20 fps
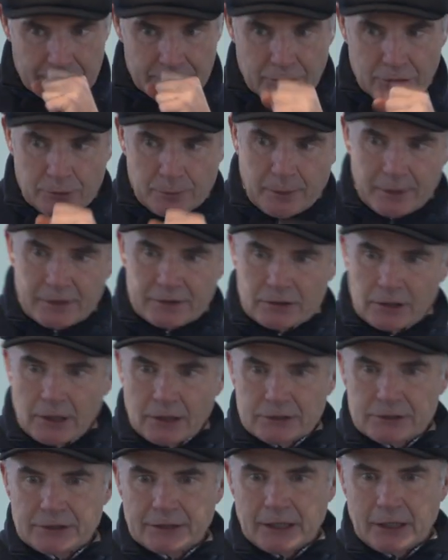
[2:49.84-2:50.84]
excuse me, this
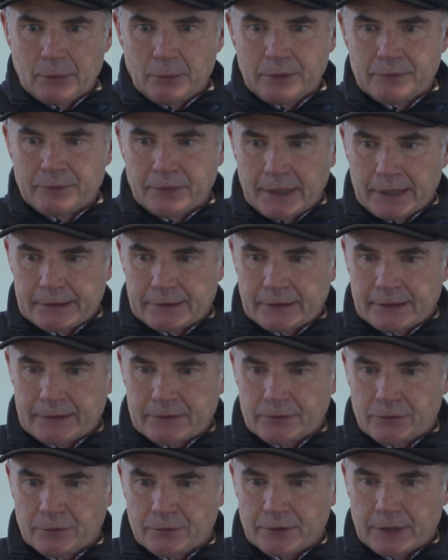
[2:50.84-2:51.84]
last year we've had in
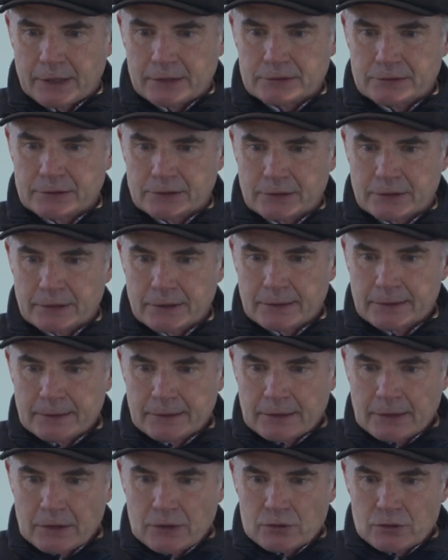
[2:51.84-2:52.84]
2000.
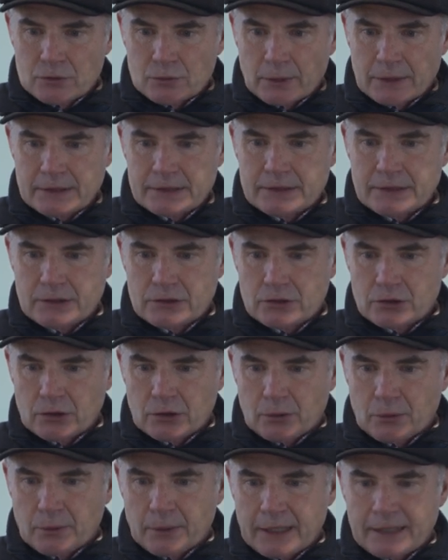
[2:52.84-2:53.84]

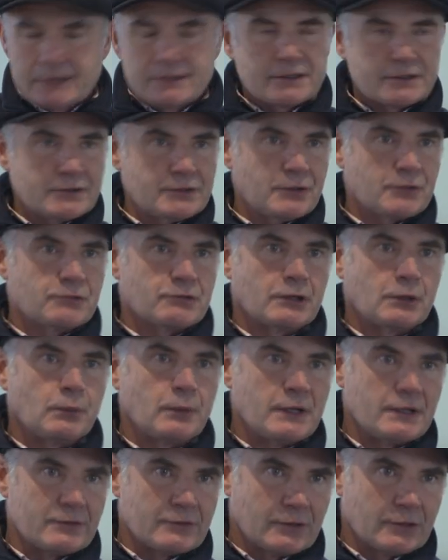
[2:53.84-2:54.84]
22. He had 63
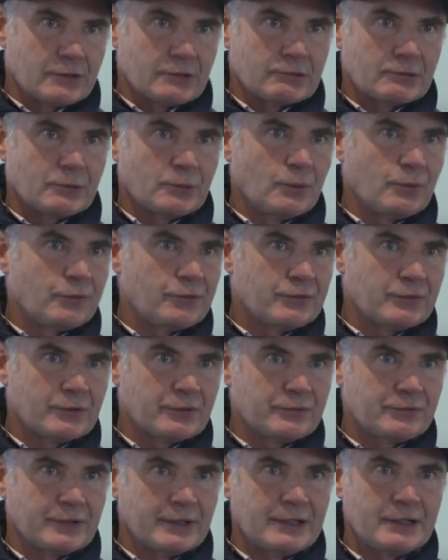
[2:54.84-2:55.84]
winners under rules, and
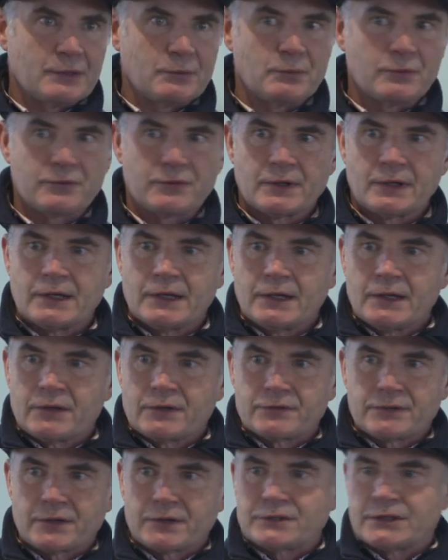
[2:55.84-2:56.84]
I think it was That's
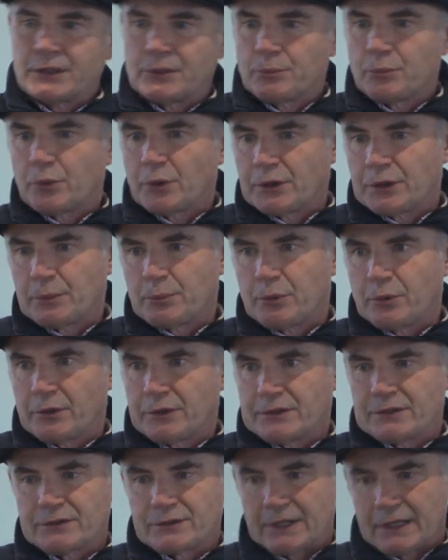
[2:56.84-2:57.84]
13 point to
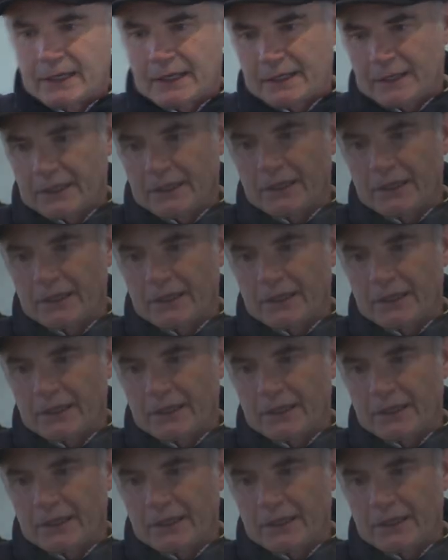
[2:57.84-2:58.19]
point, isn't it, in